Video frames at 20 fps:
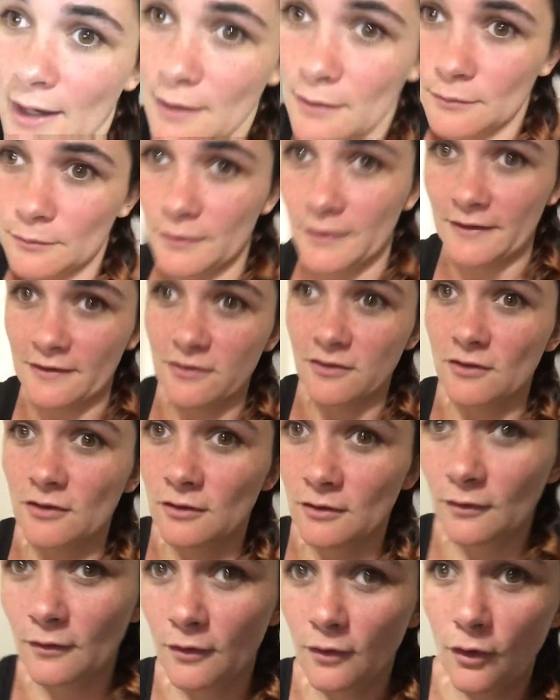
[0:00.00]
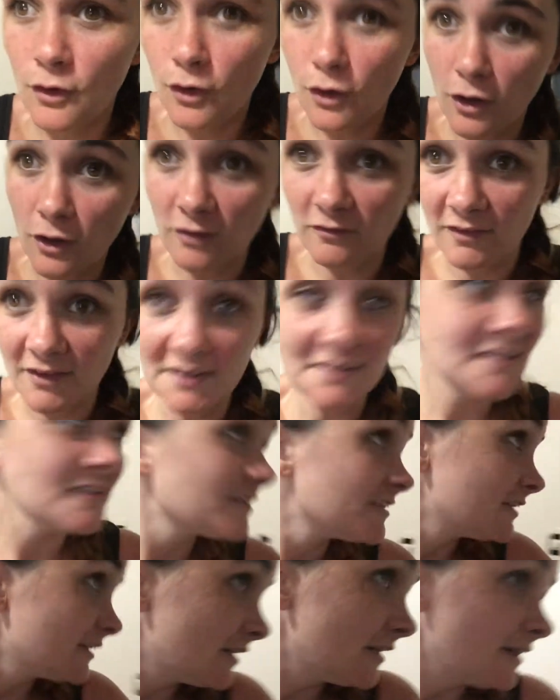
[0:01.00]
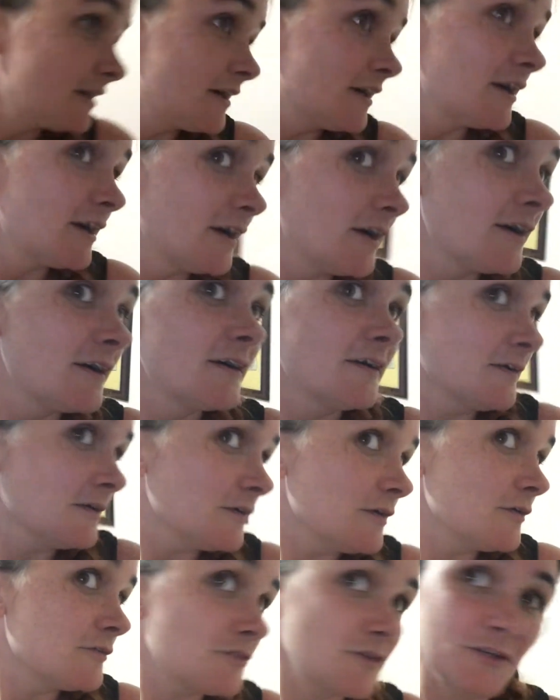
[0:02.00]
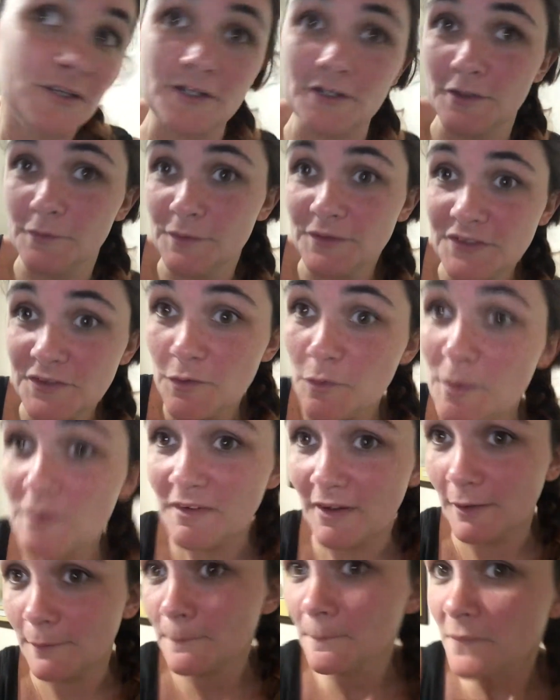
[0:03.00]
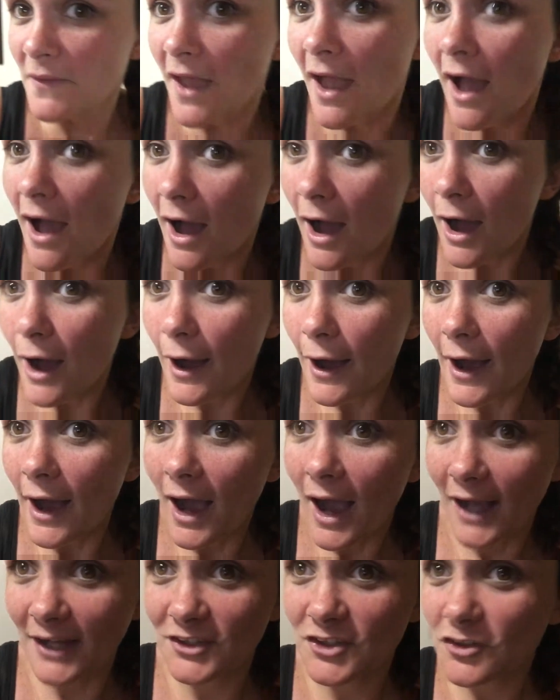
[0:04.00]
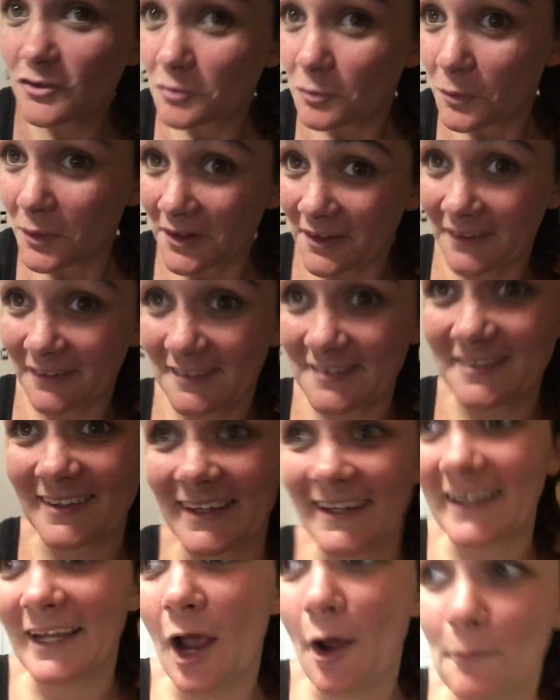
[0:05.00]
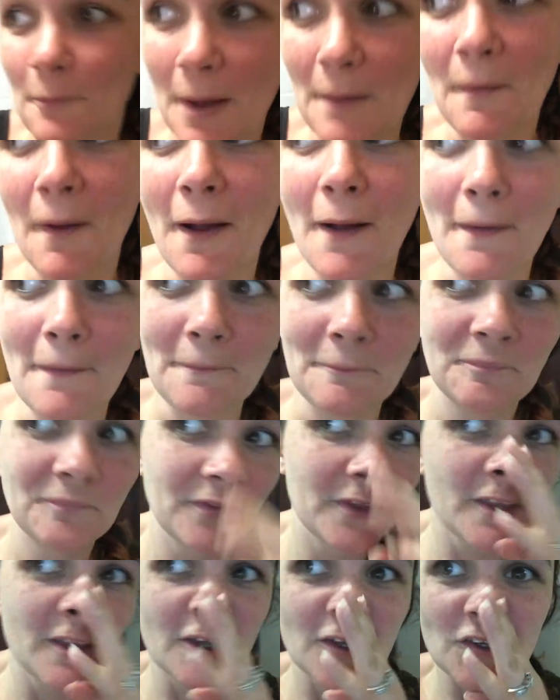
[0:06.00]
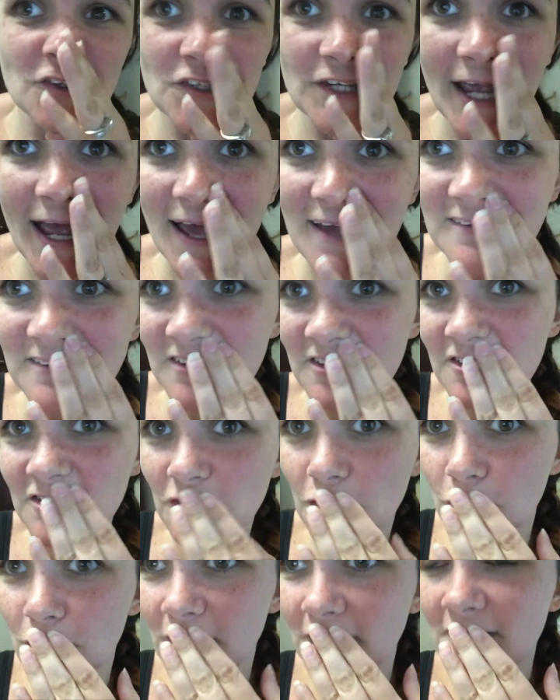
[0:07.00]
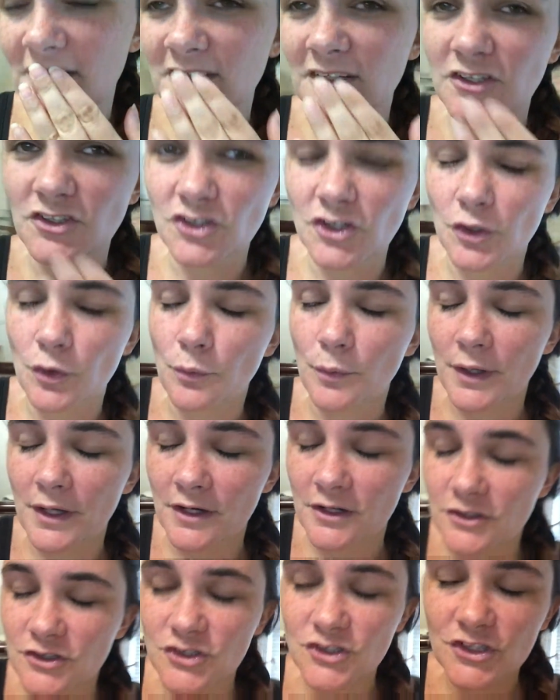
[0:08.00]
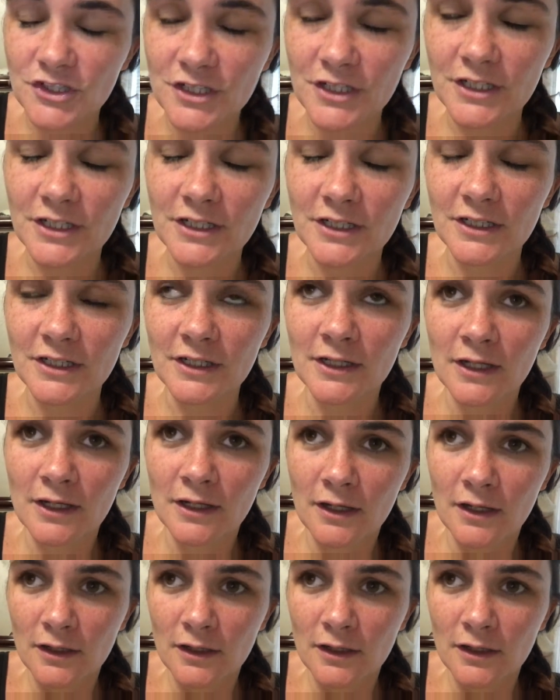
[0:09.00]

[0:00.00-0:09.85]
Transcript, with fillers: out with all of us for dinner, which will be fun. I just wanted to say, my mom, she has this organization where she